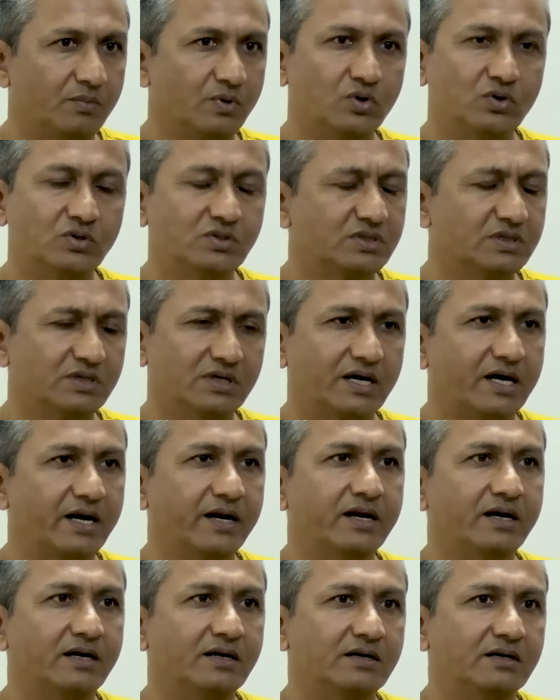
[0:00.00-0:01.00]
Because
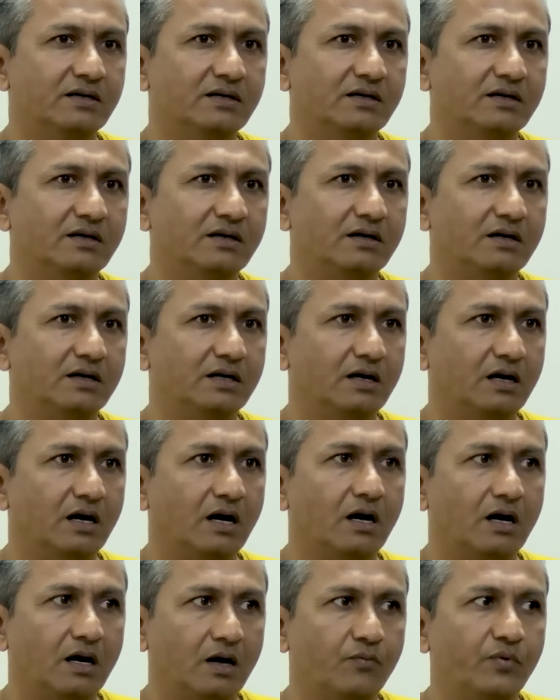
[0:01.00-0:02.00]
cricket,
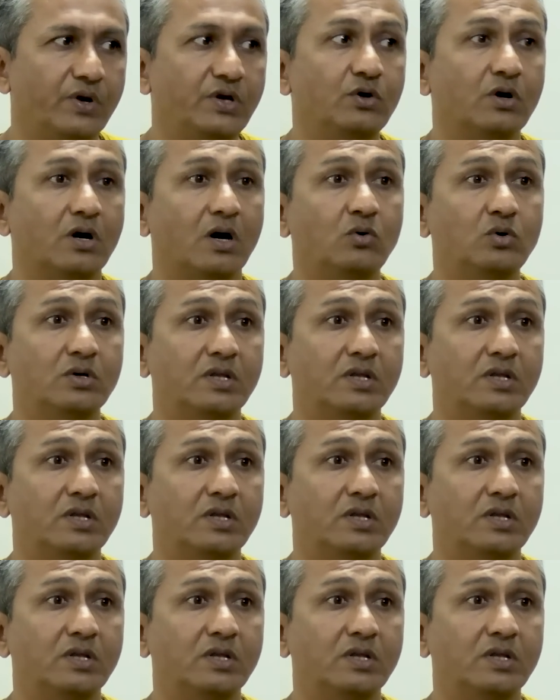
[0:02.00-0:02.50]
when you're out